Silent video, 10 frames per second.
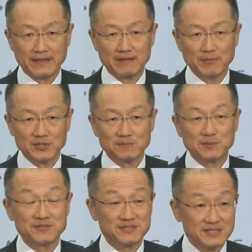The most
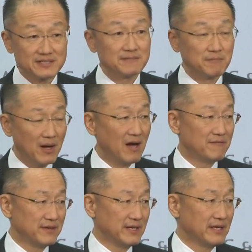persistent
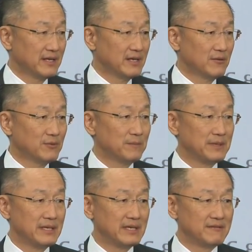poverty will
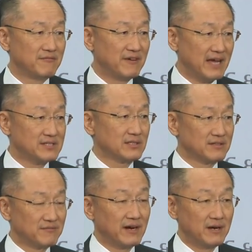be in fragile
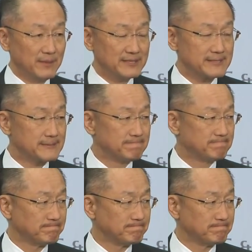environments.